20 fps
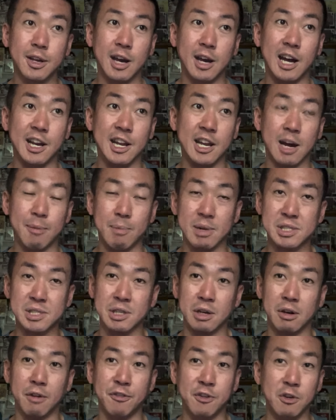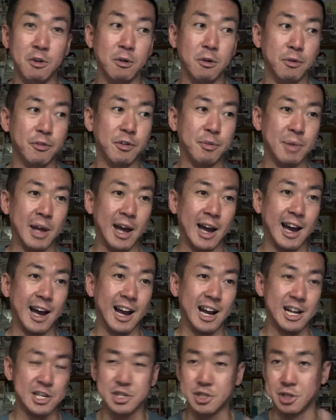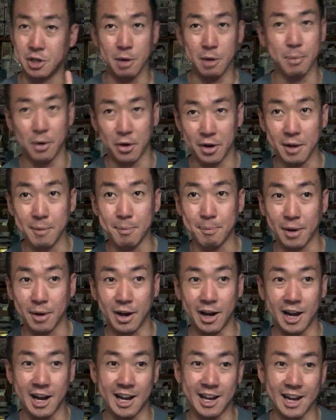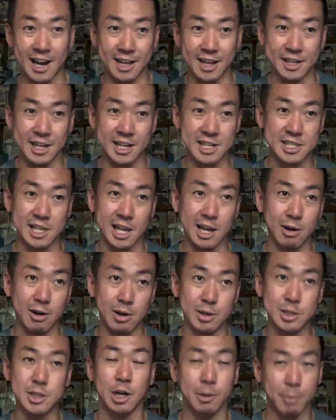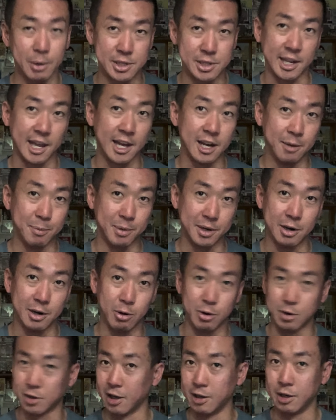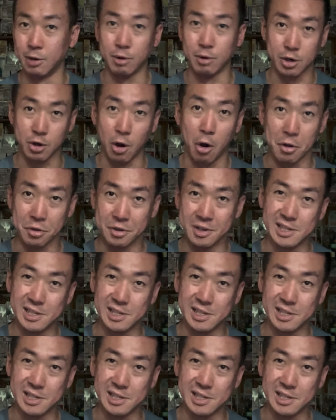And then I missed out a few of them that I should have bought it, but I next day I was good about to get it, but they were gone.